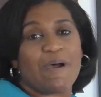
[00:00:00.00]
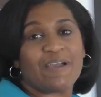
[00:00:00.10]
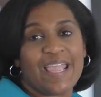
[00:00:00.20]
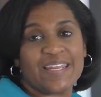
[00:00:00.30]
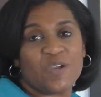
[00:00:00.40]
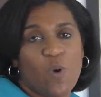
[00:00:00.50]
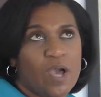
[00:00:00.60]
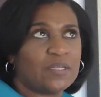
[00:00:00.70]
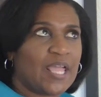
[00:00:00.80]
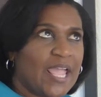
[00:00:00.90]
about
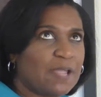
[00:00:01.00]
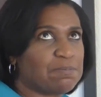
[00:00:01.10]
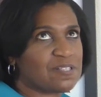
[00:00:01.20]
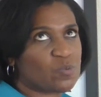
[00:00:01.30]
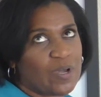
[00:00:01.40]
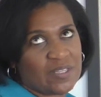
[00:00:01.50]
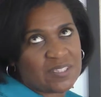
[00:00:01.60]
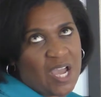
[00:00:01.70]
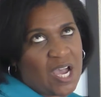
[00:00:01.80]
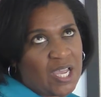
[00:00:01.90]
81? 8 plus 1 is
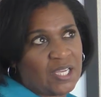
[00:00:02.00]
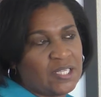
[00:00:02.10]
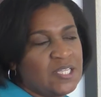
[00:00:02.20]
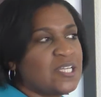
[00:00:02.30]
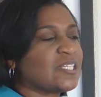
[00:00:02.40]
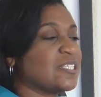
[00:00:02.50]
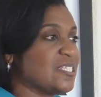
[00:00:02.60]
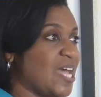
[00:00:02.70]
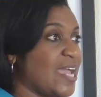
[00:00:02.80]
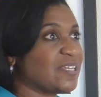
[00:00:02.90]
9. Does
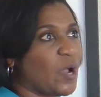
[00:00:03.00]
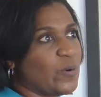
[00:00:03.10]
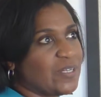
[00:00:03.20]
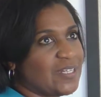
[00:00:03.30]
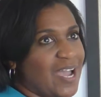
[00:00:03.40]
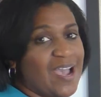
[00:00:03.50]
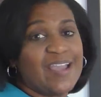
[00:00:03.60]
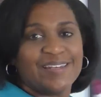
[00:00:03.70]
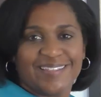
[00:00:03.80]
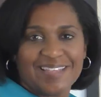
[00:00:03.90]
9 go into
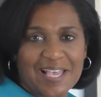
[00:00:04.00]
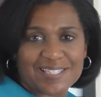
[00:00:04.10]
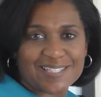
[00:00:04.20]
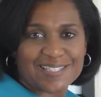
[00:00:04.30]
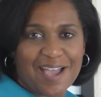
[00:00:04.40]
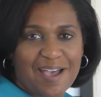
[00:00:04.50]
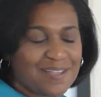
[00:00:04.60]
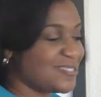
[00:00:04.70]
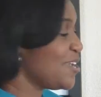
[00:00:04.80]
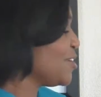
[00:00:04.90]
9? Yes, it does.